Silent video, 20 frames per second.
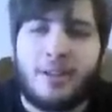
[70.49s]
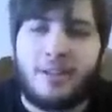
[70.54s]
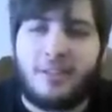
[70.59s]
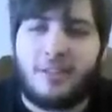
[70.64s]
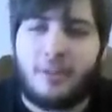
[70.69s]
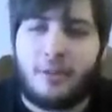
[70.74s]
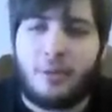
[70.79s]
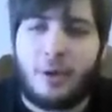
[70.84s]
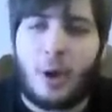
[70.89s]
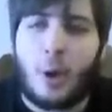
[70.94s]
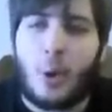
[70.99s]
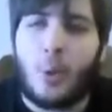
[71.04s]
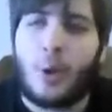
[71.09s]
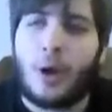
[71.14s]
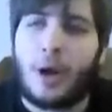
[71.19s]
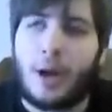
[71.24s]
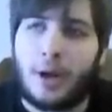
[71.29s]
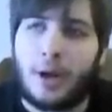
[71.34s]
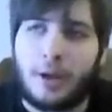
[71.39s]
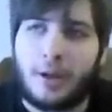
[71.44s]
is to go
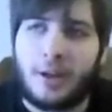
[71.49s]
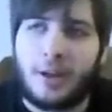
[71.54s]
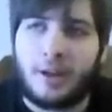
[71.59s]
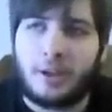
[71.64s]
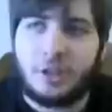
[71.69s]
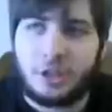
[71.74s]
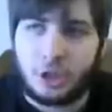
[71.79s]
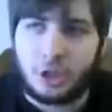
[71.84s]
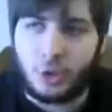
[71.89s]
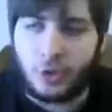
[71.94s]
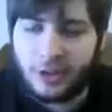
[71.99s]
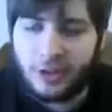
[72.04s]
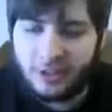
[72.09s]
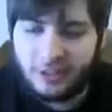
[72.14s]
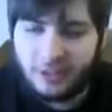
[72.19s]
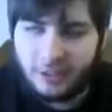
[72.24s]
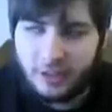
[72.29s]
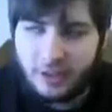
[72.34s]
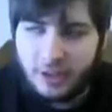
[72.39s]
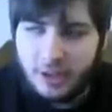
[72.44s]
on
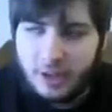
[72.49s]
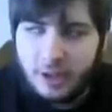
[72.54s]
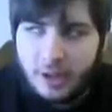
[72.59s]
journeys.